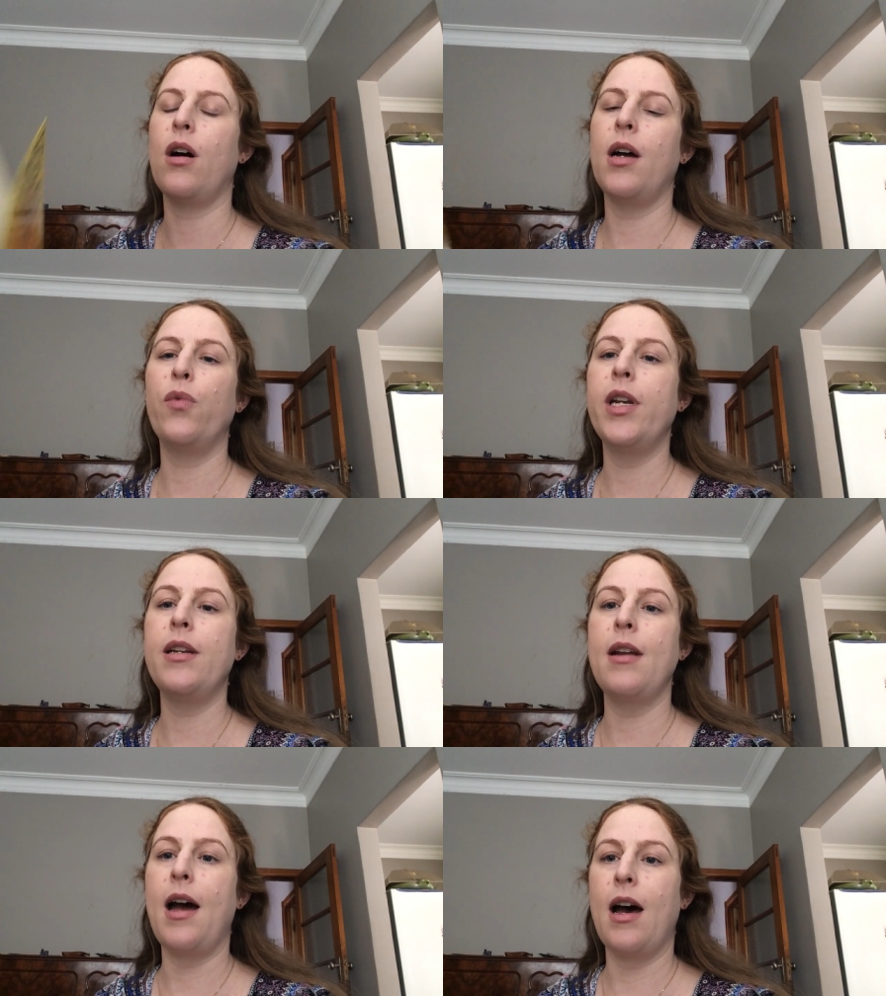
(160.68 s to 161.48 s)
time, we
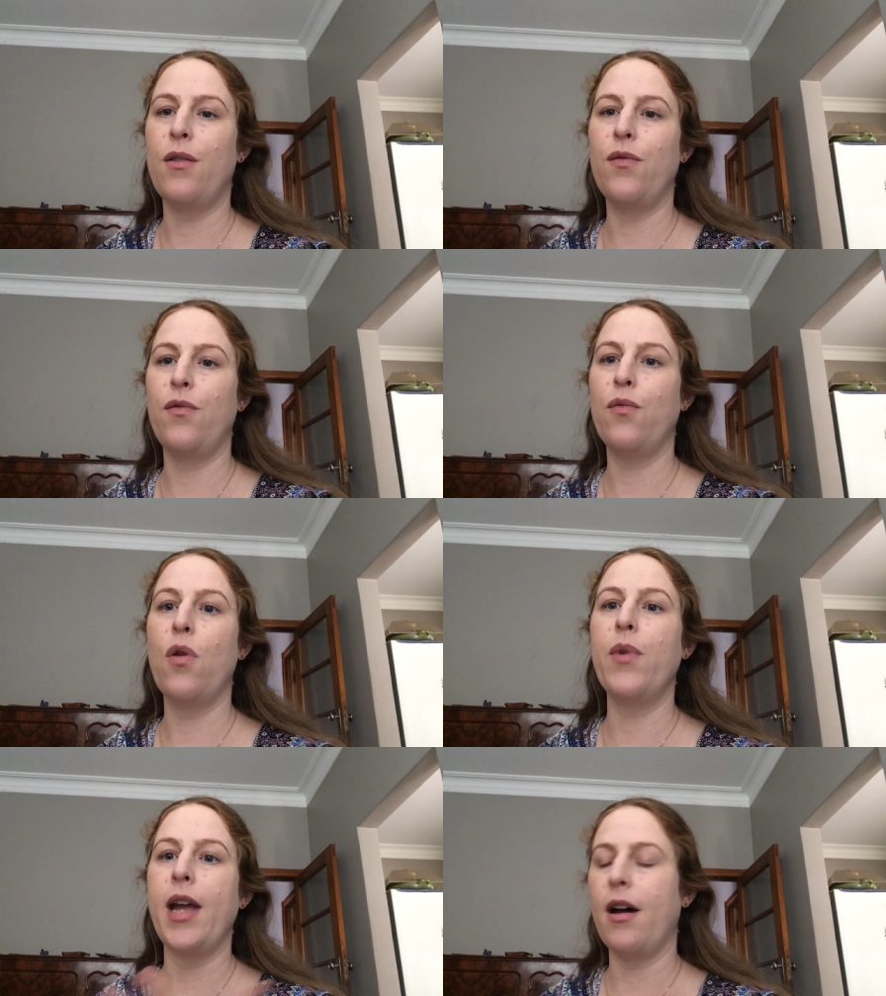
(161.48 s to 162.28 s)
didn't have
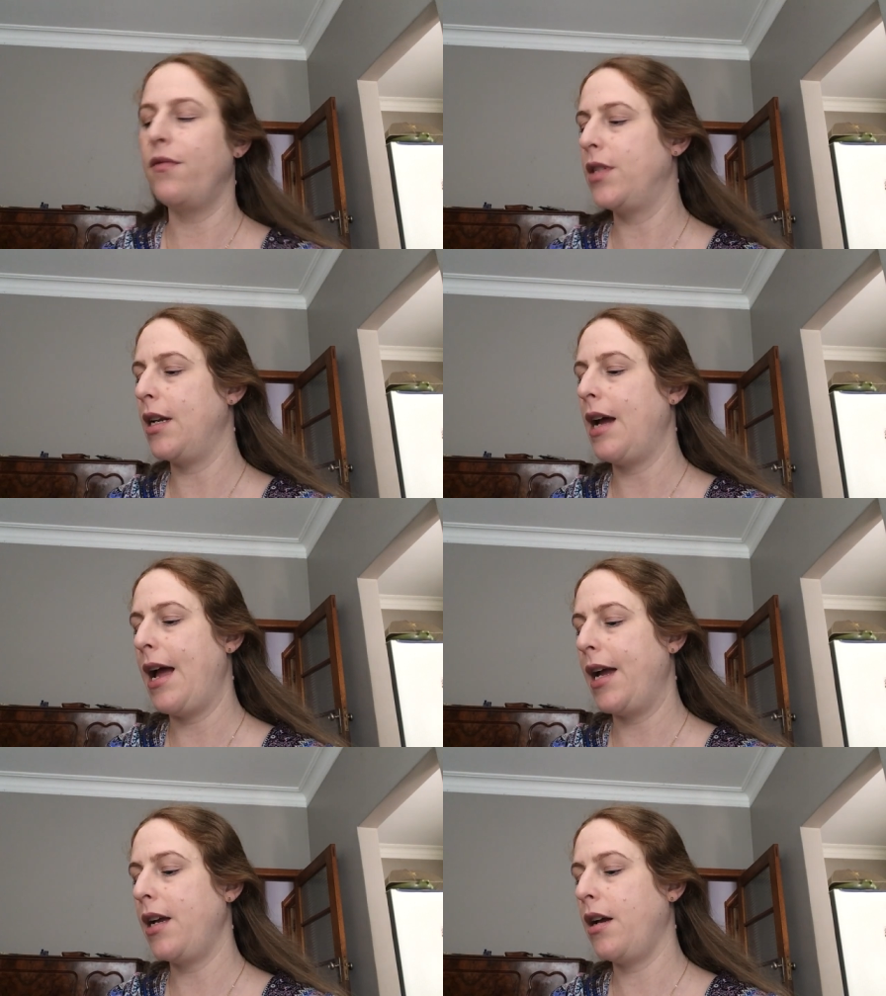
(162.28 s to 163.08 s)
what we have
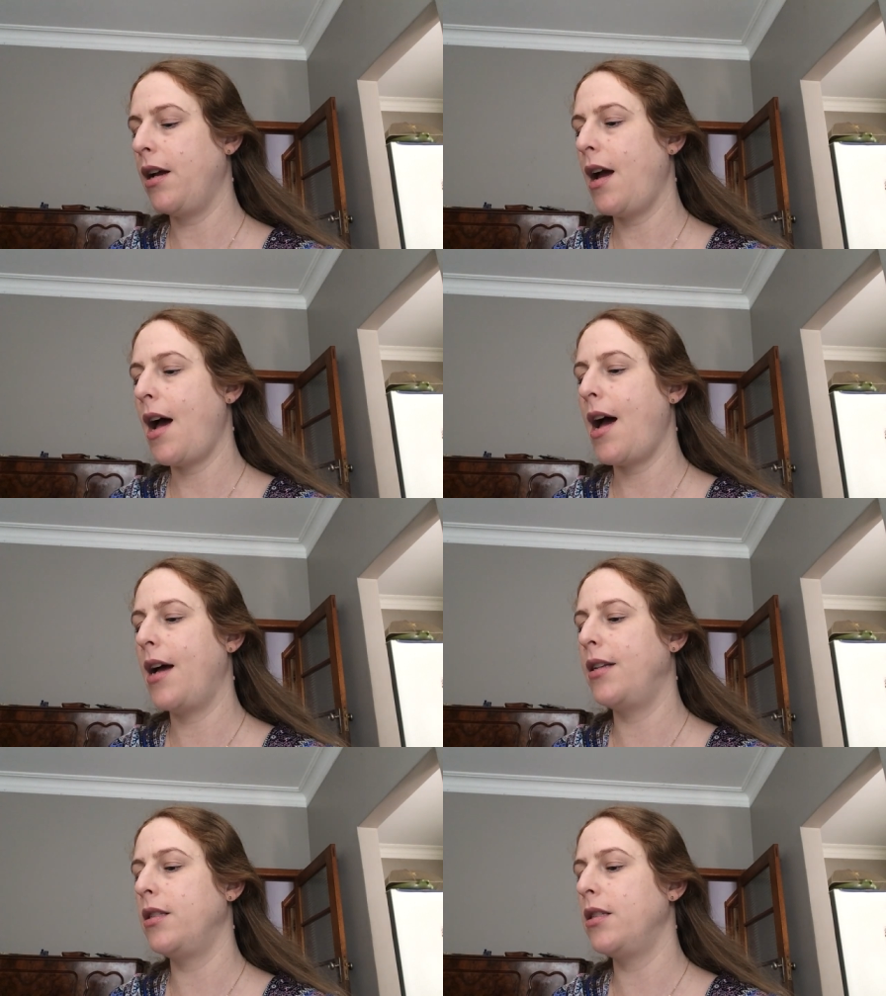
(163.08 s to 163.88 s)
today.
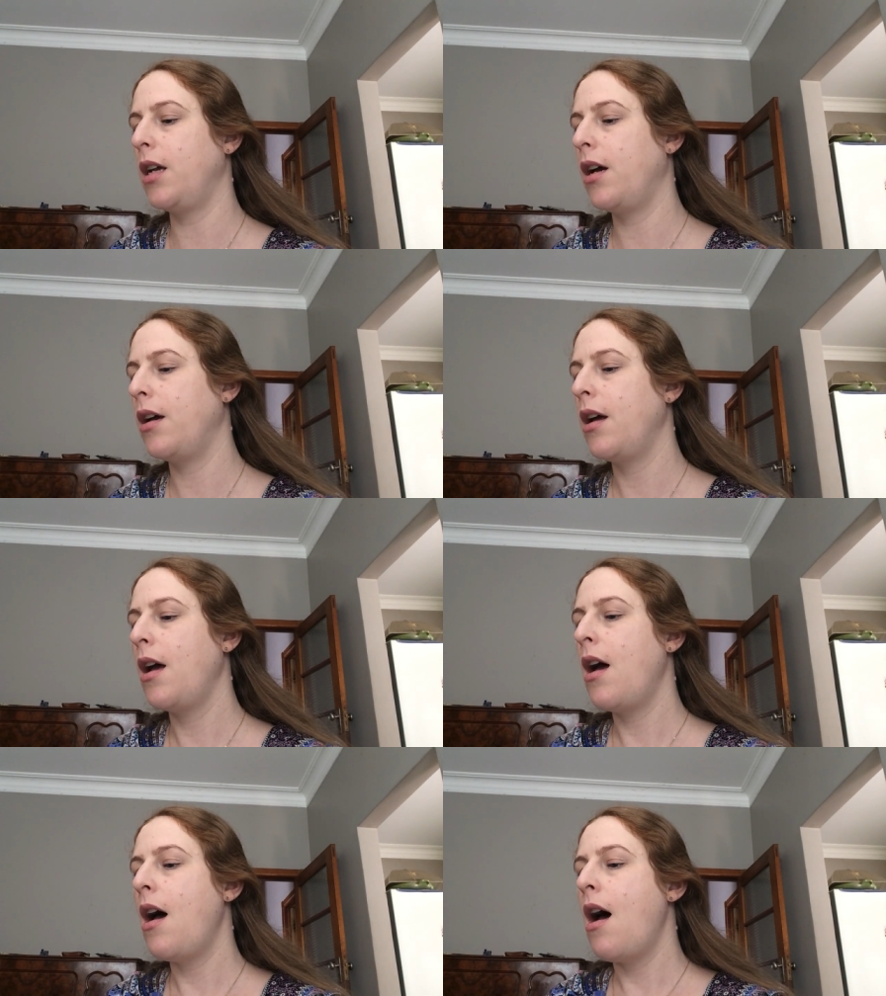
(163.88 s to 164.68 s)
And
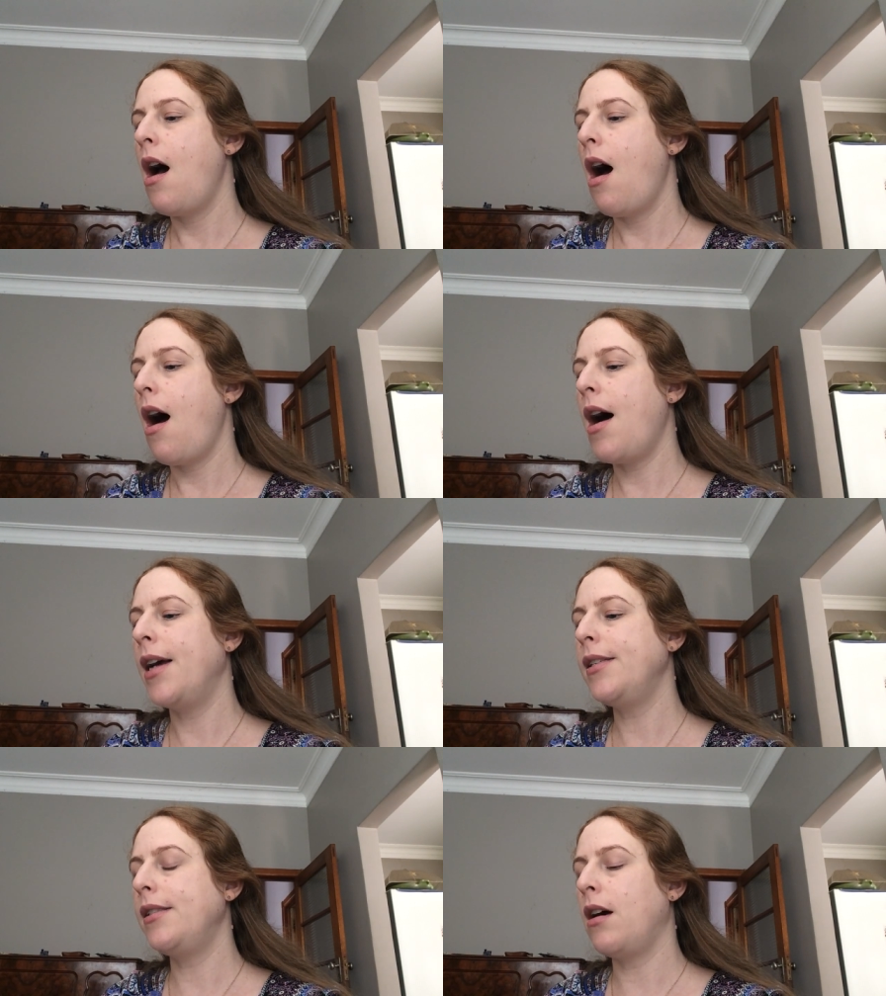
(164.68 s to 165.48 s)

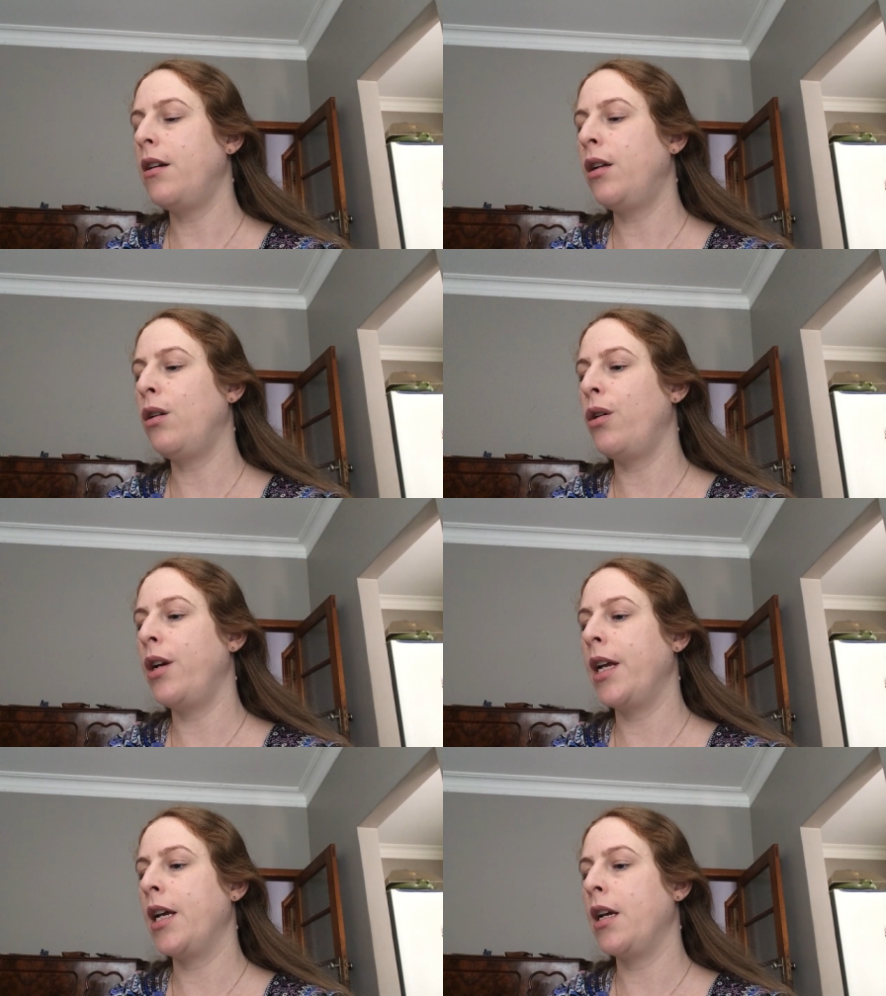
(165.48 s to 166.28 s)
I started
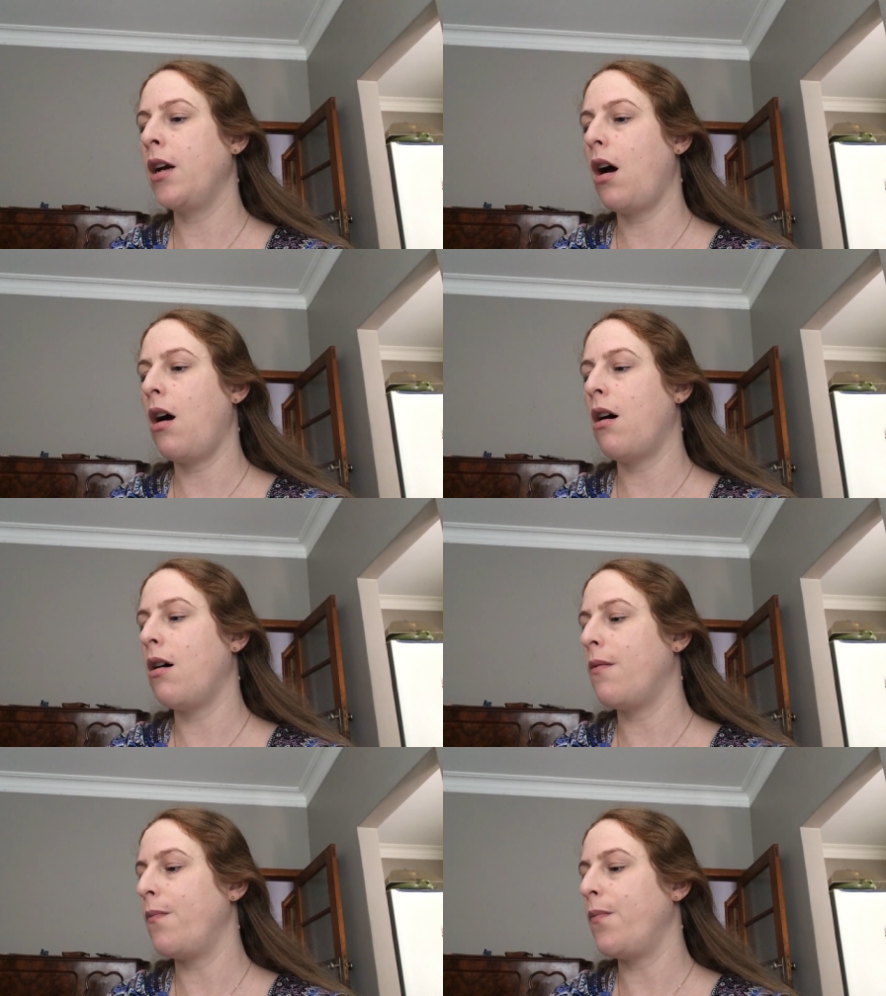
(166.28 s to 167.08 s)
learning
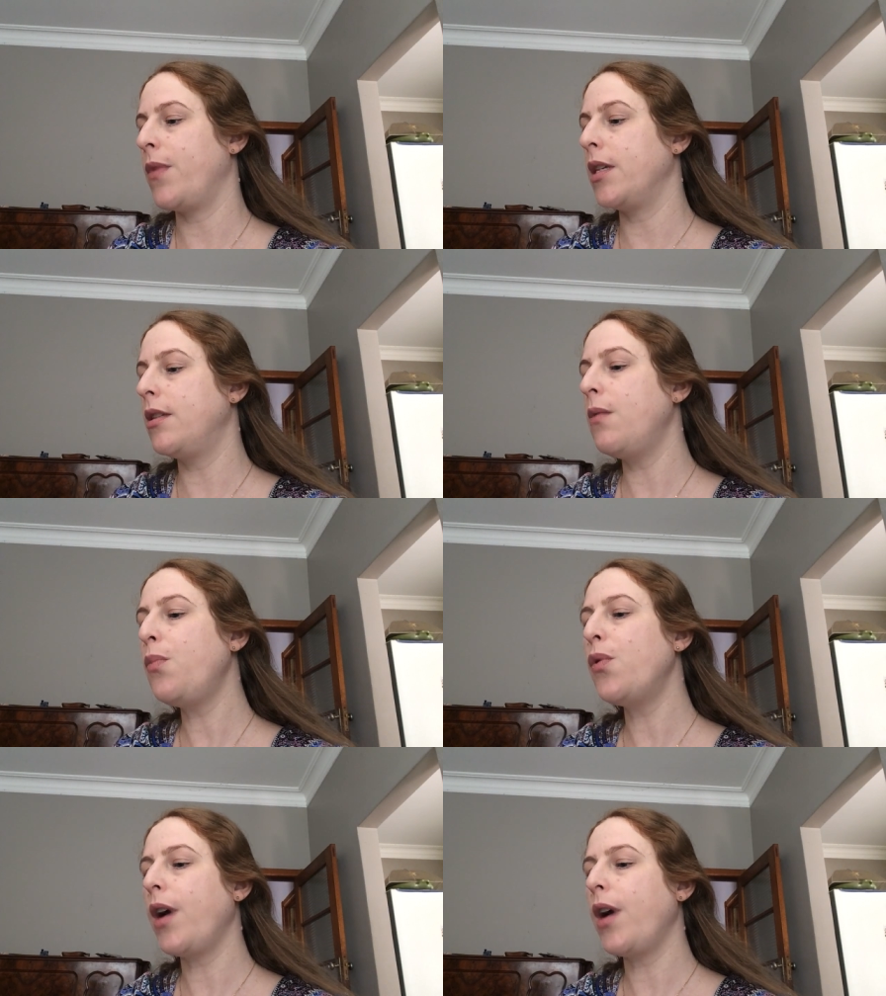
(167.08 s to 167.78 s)
um, the simple